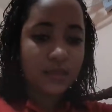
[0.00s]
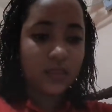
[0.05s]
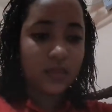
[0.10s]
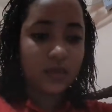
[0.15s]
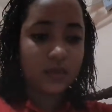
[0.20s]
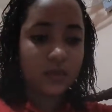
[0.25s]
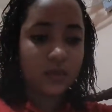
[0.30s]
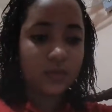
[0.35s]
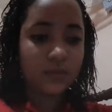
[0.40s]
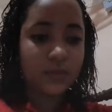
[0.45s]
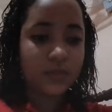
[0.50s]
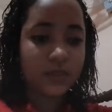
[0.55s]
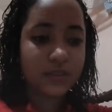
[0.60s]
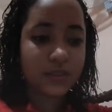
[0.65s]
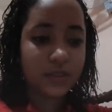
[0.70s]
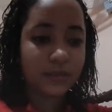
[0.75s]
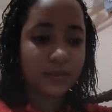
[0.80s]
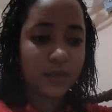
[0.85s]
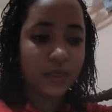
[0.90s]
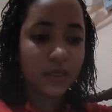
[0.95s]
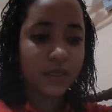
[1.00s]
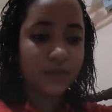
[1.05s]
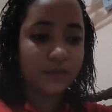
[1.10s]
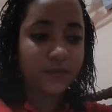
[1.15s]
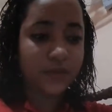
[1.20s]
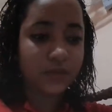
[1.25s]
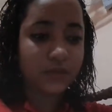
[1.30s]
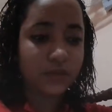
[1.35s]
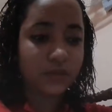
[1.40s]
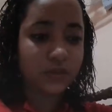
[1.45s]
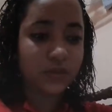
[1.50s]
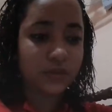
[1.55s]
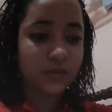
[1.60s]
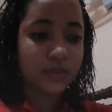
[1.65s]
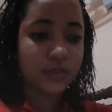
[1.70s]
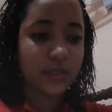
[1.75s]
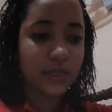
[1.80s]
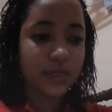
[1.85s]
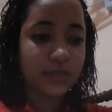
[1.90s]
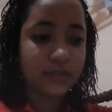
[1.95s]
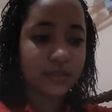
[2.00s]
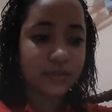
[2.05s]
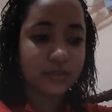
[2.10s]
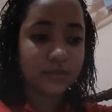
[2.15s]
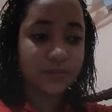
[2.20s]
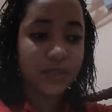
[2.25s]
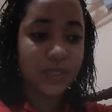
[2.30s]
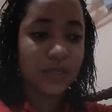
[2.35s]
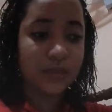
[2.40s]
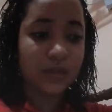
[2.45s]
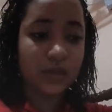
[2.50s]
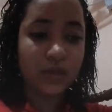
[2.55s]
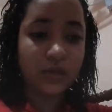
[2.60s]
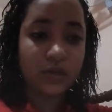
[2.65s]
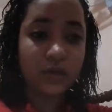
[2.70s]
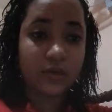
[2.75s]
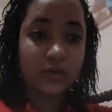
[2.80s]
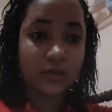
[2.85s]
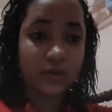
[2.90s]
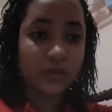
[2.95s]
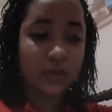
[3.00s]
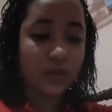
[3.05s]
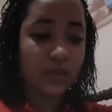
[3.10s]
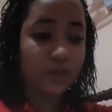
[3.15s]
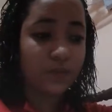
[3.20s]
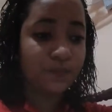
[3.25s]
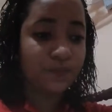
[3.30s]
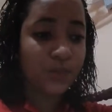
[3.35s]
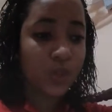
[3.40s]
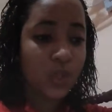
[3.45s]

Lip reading: The enormous amount of enthusiasm and energy